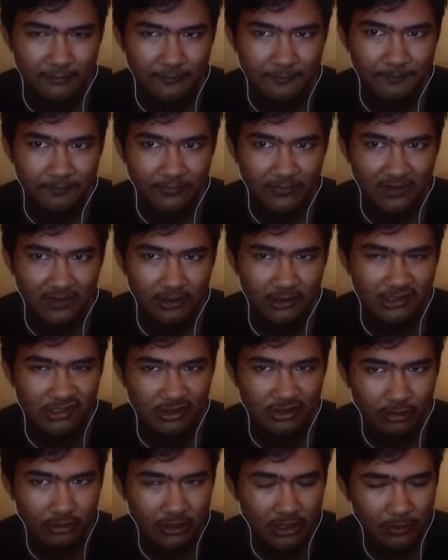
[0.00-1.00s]

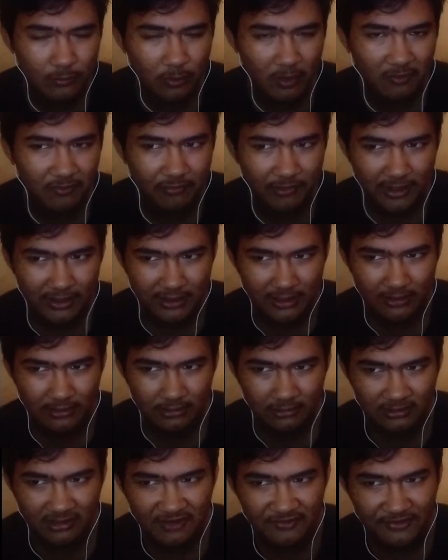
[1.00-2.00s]
students will find it
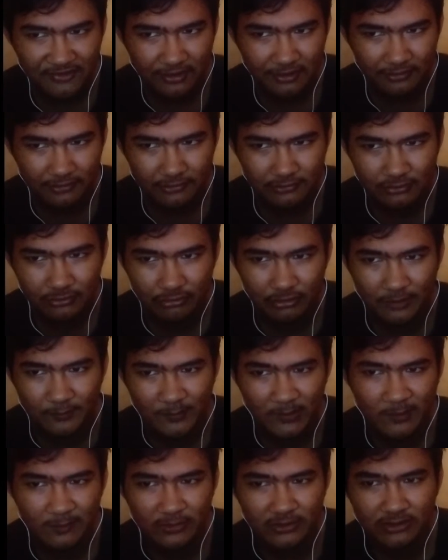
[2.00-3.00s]
difficult to remember
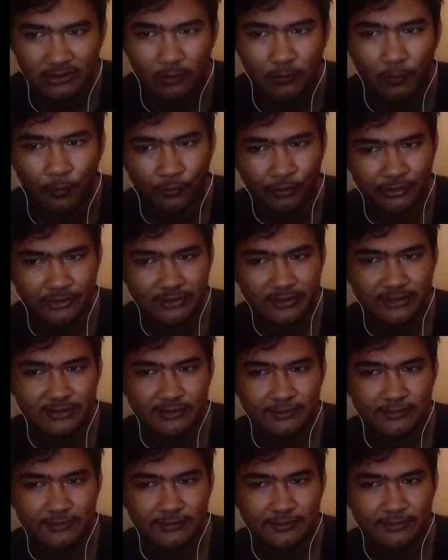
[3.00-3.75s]
the words.